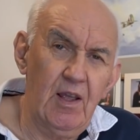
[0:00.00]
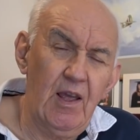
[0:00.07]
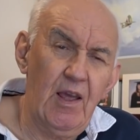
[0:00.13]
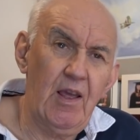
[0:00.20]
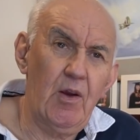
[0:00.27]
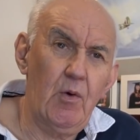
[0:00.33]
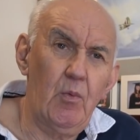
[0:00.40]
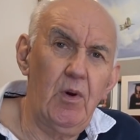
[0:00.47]

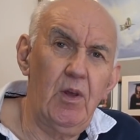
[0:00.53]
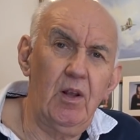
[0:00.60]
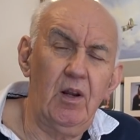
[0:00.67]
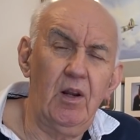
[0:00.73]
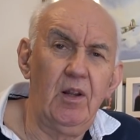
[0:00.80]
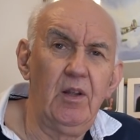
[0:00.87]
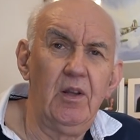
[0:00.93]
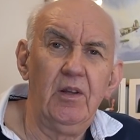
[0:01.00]
how
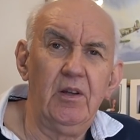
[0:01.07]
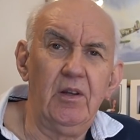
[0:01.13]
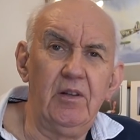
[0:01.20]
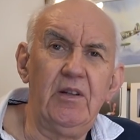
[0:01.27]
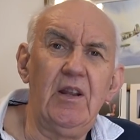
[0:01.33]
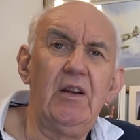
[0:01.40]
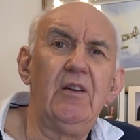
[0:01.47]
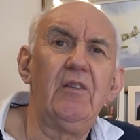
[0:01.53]
well
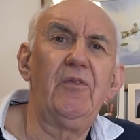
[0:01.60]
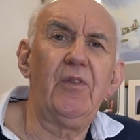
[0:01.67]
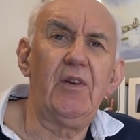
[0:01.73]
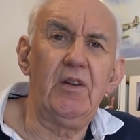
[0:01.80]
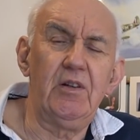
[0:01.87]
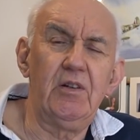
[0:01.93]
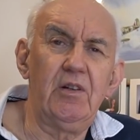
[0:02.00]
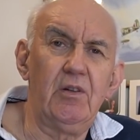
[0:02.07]
an
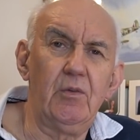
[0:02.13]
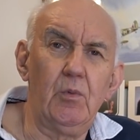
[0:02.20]
end-fed